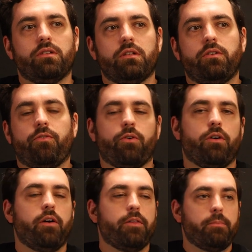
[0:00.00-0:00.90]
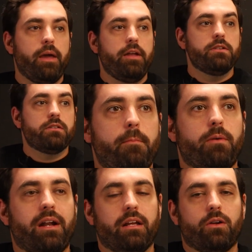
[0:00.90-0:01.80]
can leave for other pages.
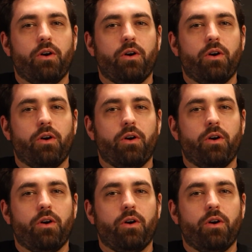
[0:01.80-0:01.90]
But again,